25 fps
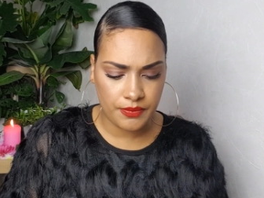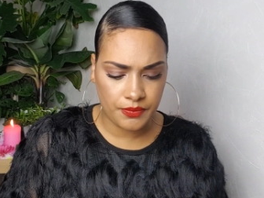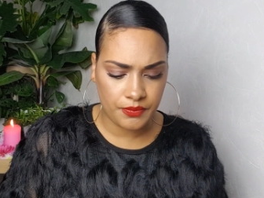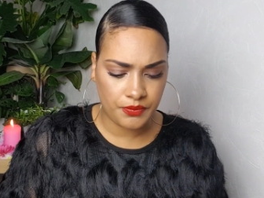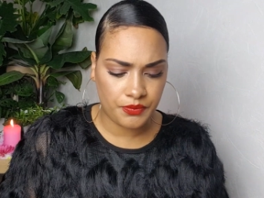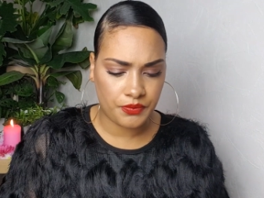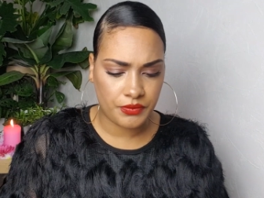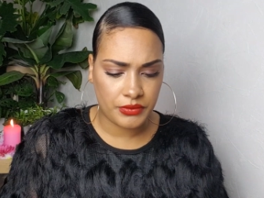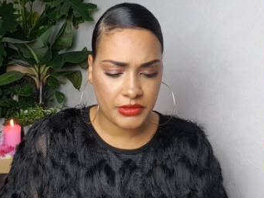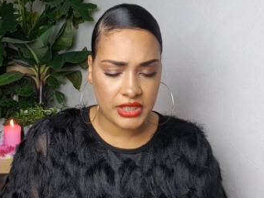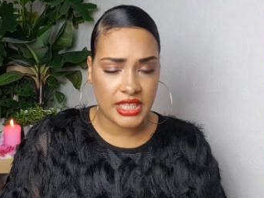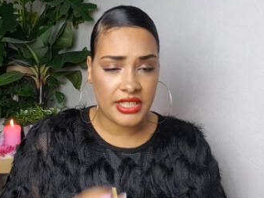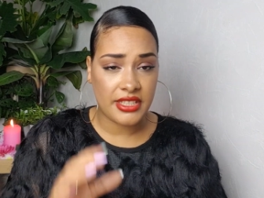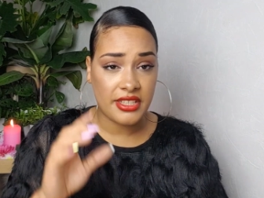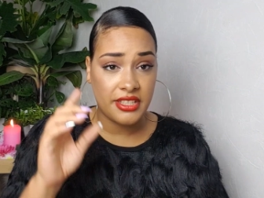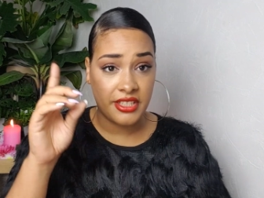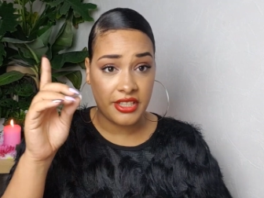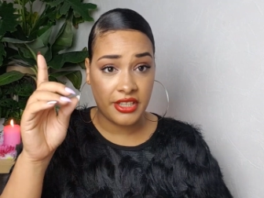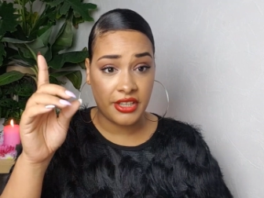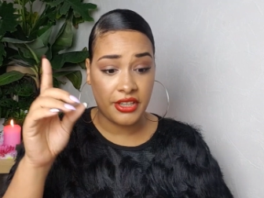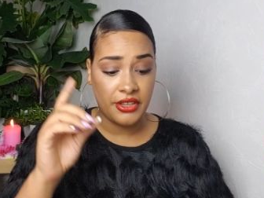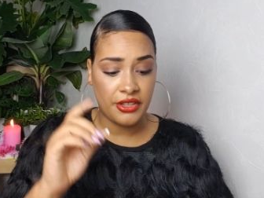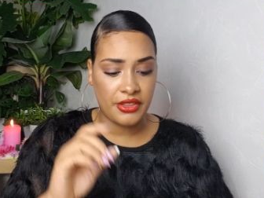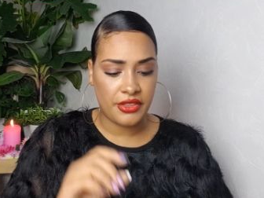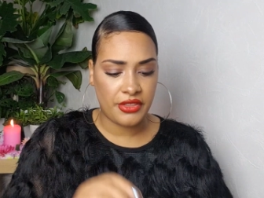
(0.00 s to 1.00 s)
this is
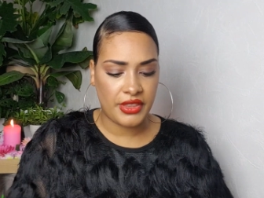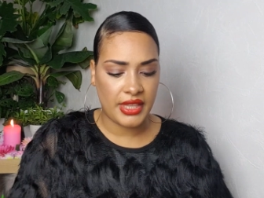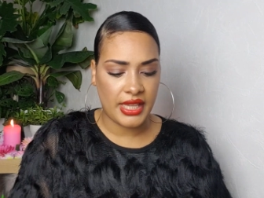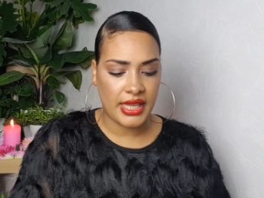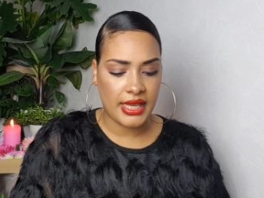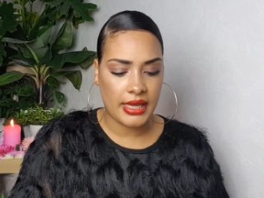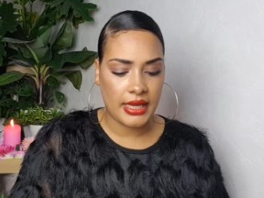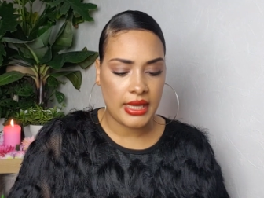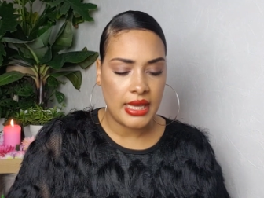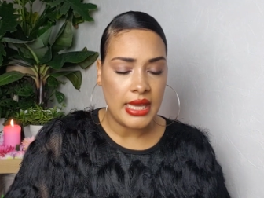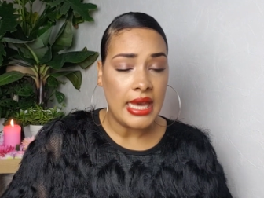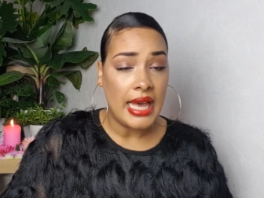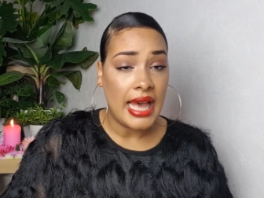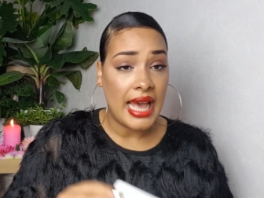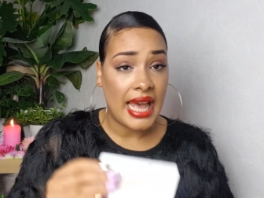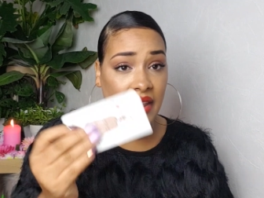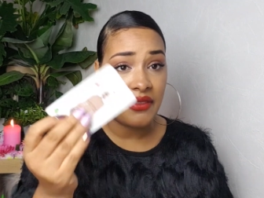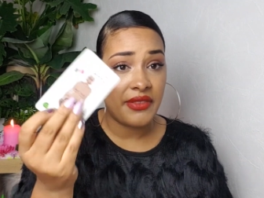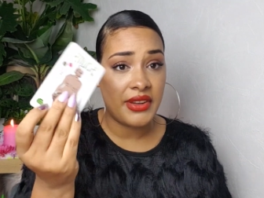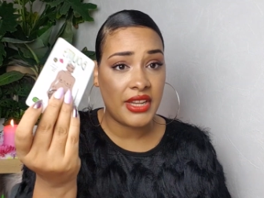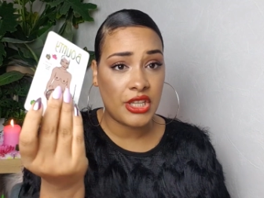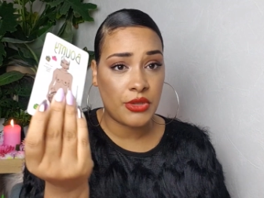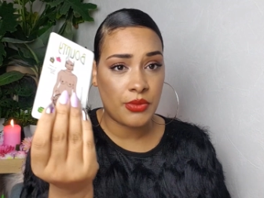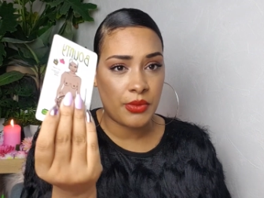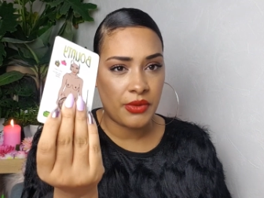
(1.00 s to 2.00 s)
a good thing
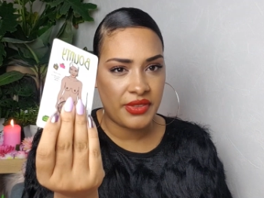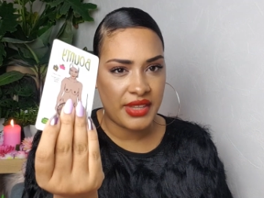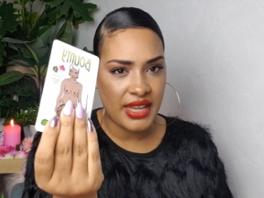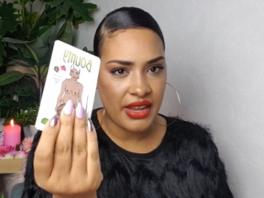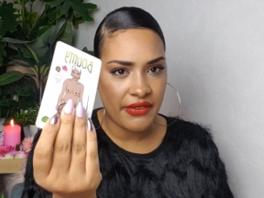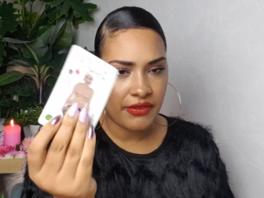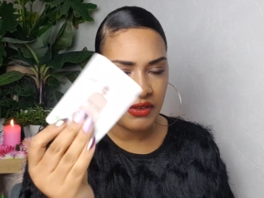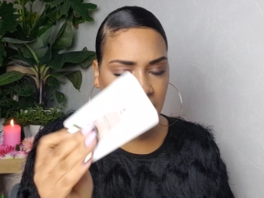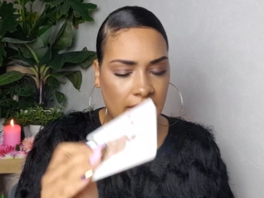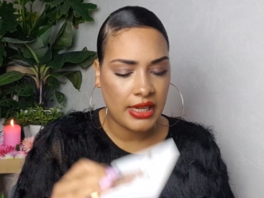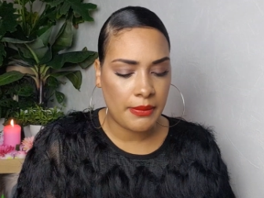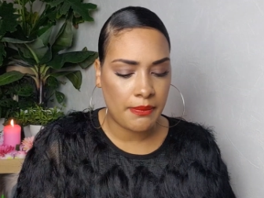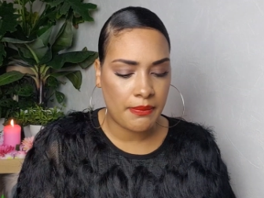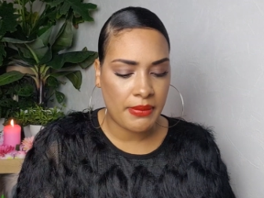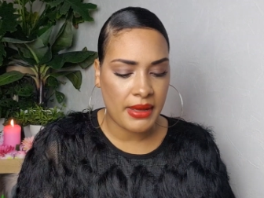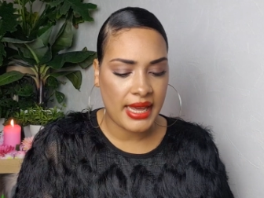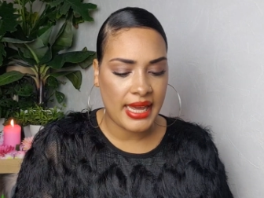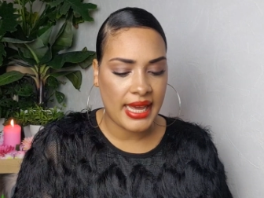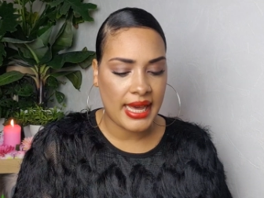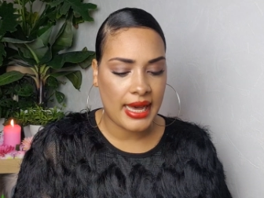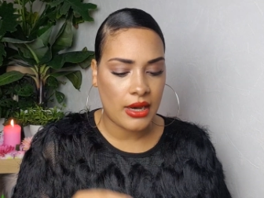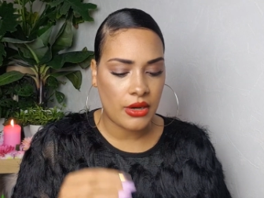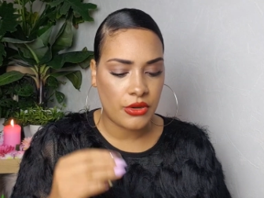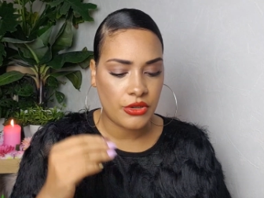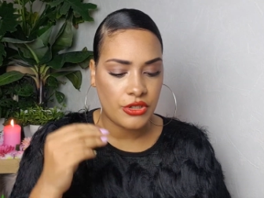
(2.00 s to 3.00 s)
and this will definitely pay
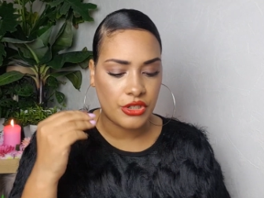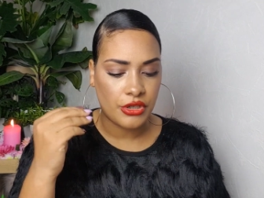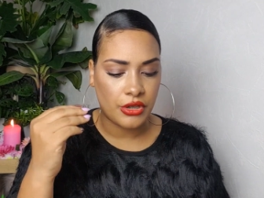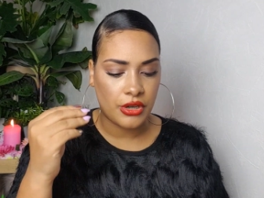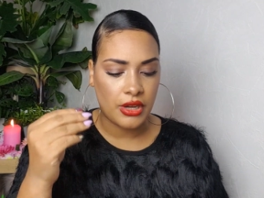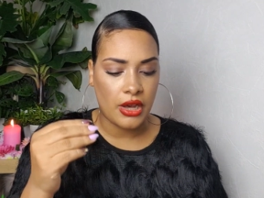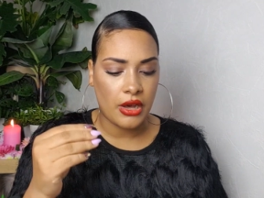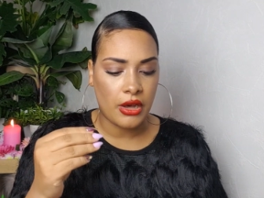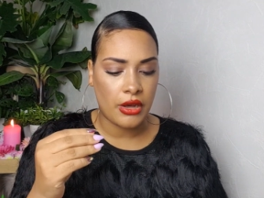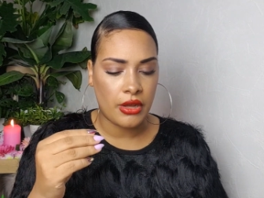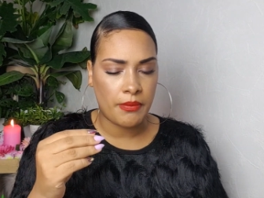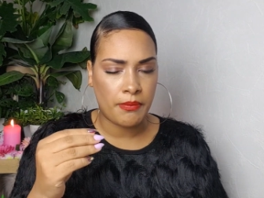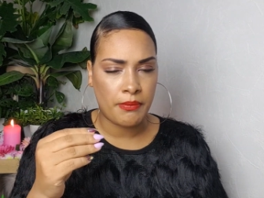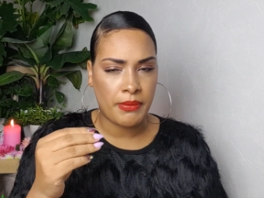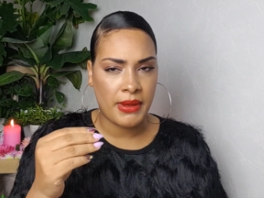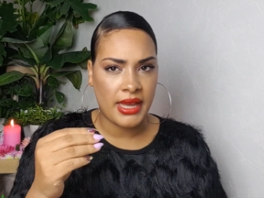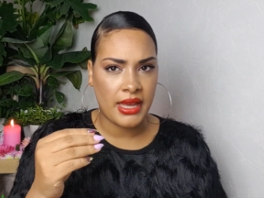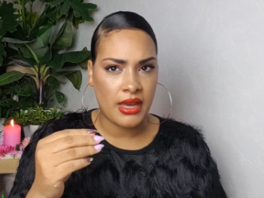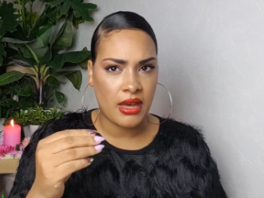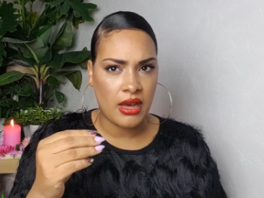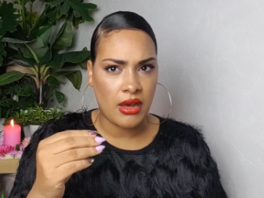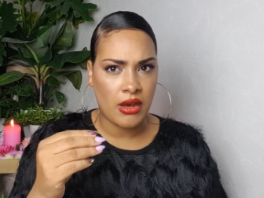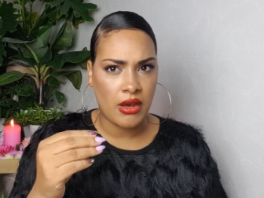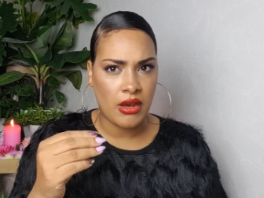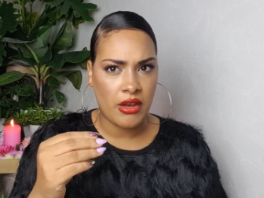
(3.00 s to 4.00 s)
out your uh,
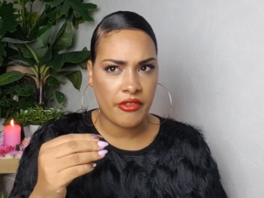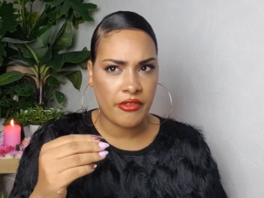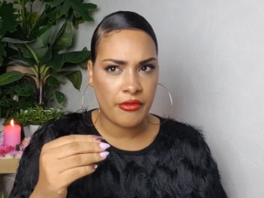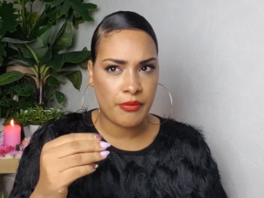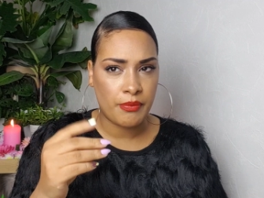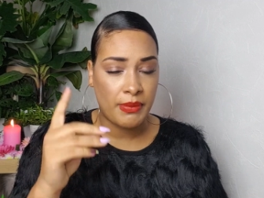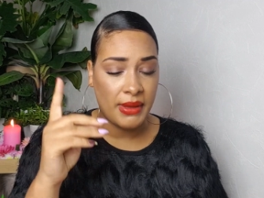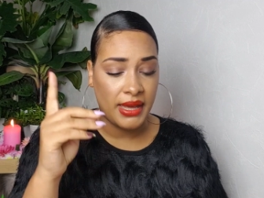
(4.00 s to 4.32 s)
pay off,